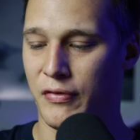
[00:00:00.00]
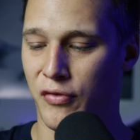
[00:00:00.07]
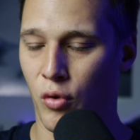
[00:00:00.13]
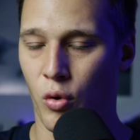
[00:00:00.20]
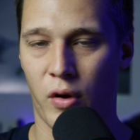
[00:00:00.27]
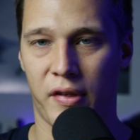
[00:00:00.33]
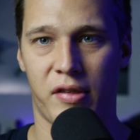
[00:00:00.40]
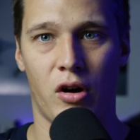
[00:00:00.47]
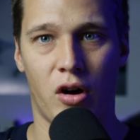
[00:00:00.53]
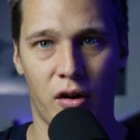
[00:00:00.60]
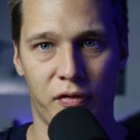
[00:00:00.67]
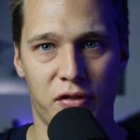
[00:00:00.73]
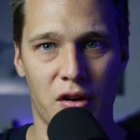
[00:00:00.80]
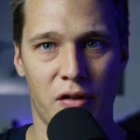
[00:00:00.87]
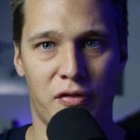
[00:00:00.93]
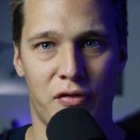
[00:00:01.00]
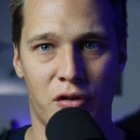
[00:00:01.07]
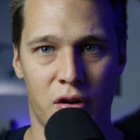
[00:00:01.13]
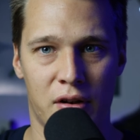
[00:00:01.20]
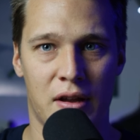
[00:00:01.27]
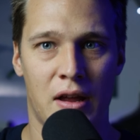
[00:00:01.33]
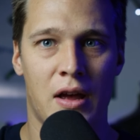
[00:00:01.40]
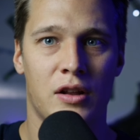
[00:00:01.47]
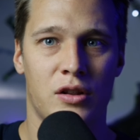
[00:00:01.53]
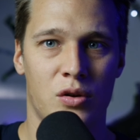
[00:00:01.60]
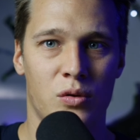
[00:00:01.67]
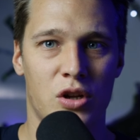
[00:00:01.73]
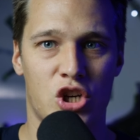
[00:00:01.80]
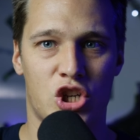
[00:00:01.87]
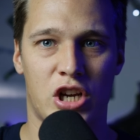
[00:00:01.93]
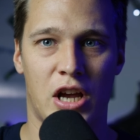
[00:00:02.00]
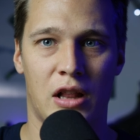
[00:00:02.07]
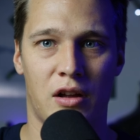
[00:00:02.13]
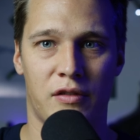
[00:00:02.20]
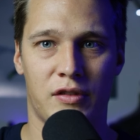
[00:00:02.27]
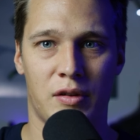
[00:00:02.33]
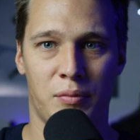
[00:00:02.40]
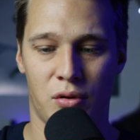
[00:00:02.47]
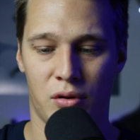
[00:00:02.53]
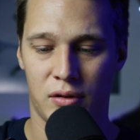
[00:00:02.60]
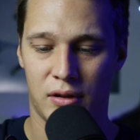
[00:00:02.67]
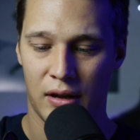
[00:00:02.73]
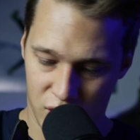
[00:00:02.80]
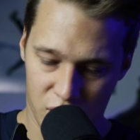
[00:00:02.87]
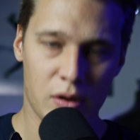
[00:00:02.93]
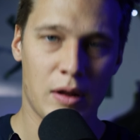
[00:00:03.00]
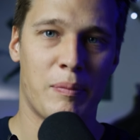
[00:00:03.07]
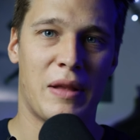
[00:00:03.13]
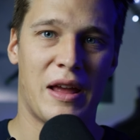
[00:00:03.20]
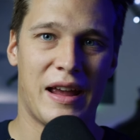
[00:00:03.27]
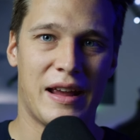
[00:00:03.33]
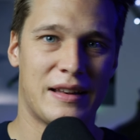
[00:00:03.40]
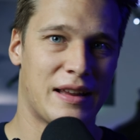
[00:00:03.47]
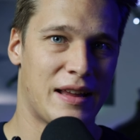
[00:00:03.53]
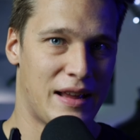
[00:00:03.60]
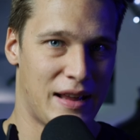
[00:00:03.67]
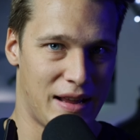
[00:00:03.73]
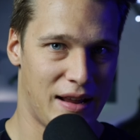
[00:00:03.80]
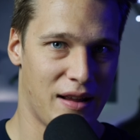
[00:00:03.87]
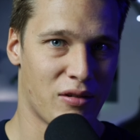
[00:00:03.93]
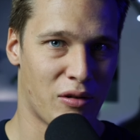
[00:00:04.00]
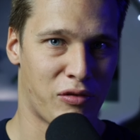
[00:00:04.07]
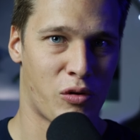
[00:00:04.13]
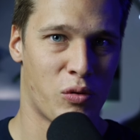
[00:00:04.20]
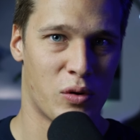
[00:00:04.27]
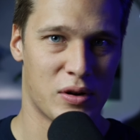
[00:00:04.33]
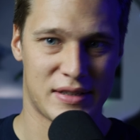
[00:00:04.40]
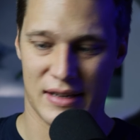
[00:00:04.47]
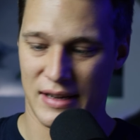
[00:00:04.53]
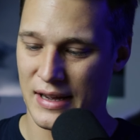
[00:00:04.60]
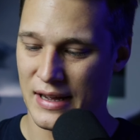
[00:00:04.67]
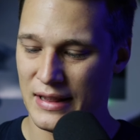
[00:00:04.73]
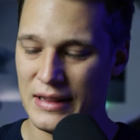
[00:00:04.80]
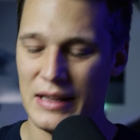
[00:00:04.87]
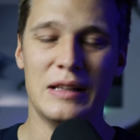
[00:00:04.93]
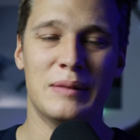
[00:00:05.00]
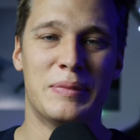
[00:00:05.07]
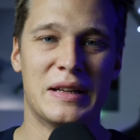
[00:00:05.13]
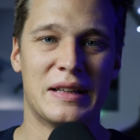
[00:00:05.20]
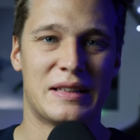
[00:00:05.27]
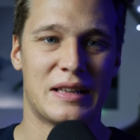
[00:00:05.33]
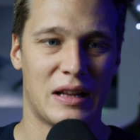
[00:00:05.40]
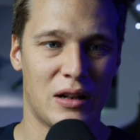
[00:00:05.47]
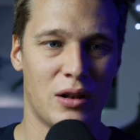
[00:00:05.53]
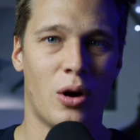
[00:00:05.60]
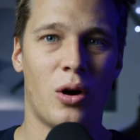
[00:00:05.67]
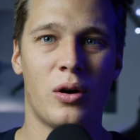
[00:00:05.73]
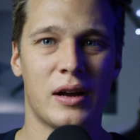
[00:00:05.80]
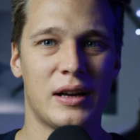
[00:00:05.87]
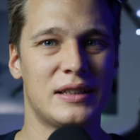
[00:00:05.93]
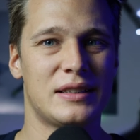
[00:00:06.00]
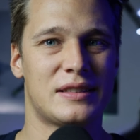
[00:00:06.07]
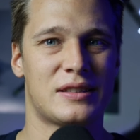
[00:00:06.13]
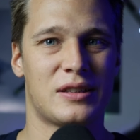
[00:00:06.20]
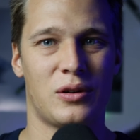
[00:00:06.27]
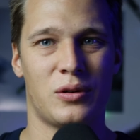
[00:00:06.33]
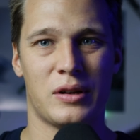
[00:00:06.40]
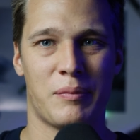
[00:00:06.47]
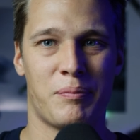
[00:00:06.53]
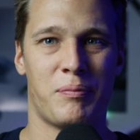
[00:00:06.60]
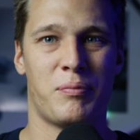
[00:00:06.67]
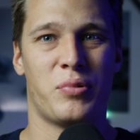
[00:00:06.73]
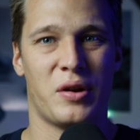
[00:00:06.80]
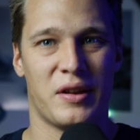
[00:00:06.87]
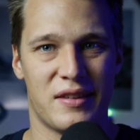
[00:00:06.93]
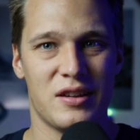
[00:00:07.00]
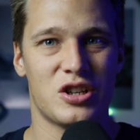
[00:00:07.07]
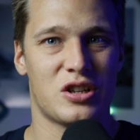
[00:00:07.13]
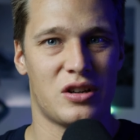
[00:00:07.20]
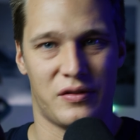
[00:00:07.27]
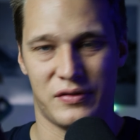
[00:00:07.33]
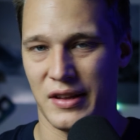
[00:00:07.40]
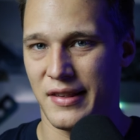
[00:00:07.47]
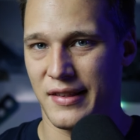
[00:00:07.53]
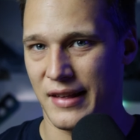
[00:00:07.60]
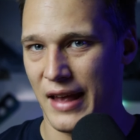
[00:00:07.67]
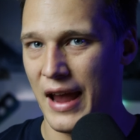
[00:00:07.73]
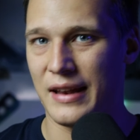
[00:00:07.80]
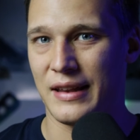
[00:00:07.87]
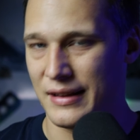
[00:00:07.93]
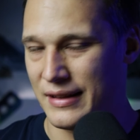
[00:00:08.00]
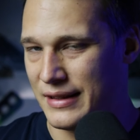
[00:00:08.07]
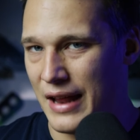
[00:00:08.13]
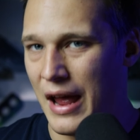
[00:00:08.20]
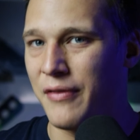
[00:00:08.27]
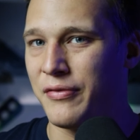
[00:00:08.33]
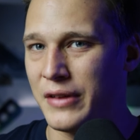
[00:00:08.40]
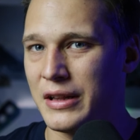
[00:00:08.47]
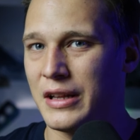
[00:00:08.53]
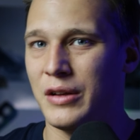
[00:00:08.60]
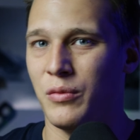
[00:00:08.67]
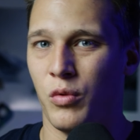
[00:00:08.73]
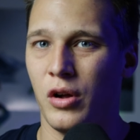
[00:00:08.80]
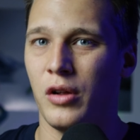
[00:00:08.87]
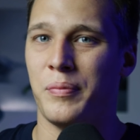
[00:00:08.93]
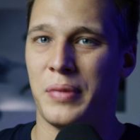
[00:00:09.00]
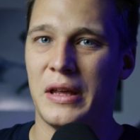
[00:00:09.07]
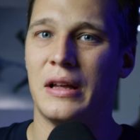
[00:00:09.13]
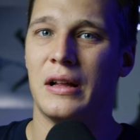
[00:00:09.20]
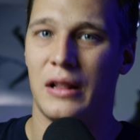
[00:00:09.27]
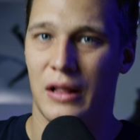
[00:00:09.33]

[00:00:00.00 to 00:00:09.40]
the force of your foot to the shell of the boot to the blade is of course a little bit longer, so the precision of the skate definitely will be